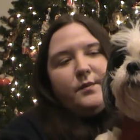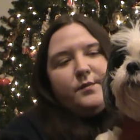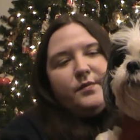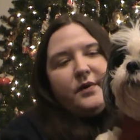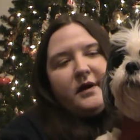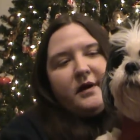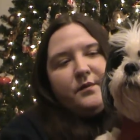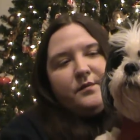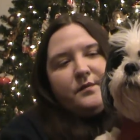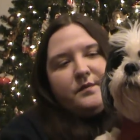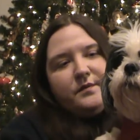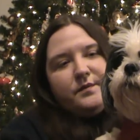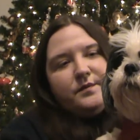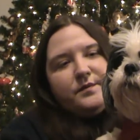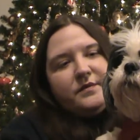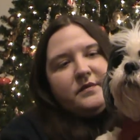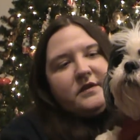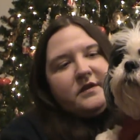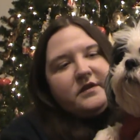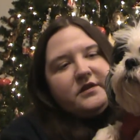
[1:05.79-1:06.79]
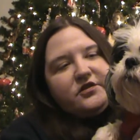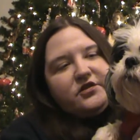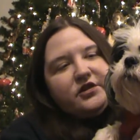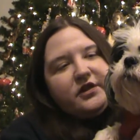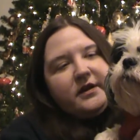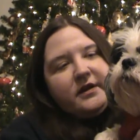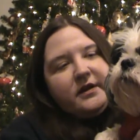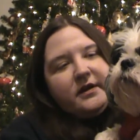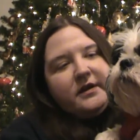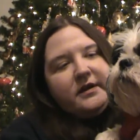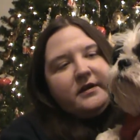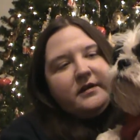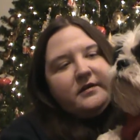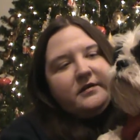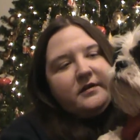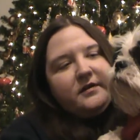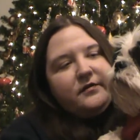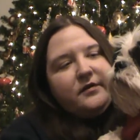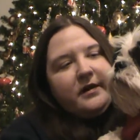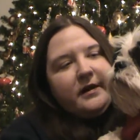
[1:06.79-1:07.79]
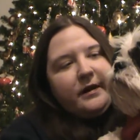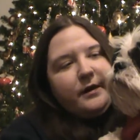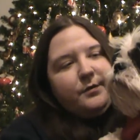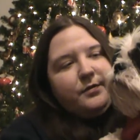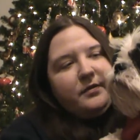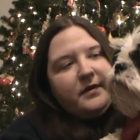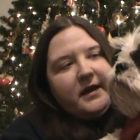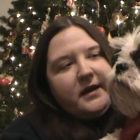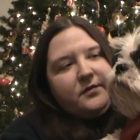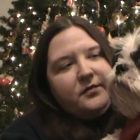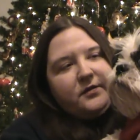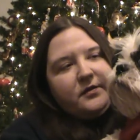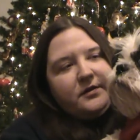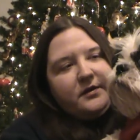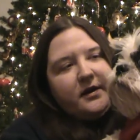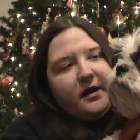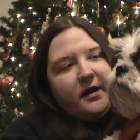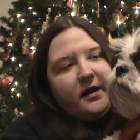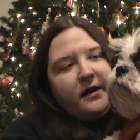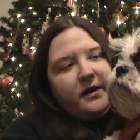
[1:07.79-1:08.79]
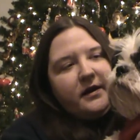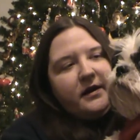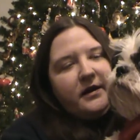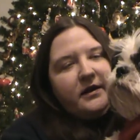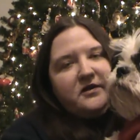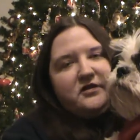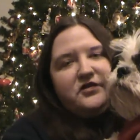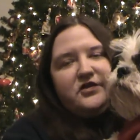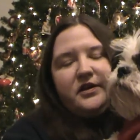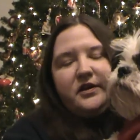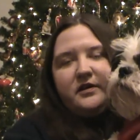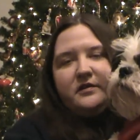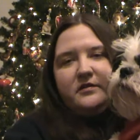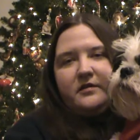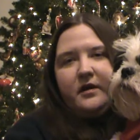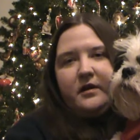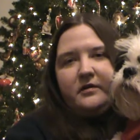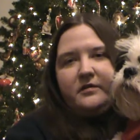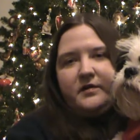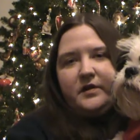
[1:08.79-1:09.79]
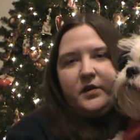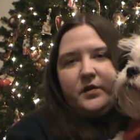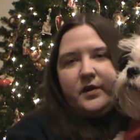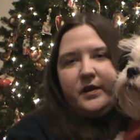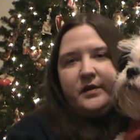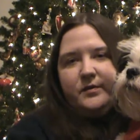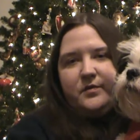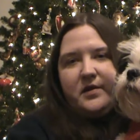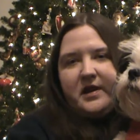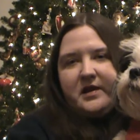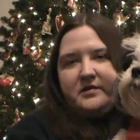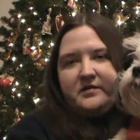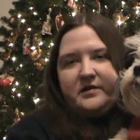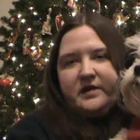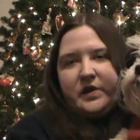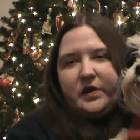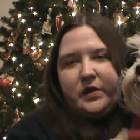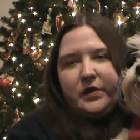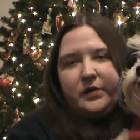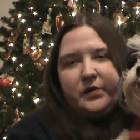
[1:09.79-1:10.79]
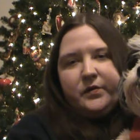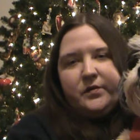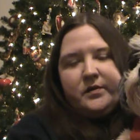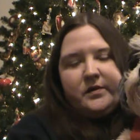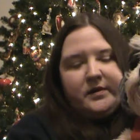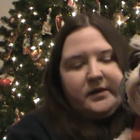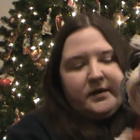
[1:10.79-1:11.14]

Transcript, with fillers: But she is a very playful dog, and she is also a rescue.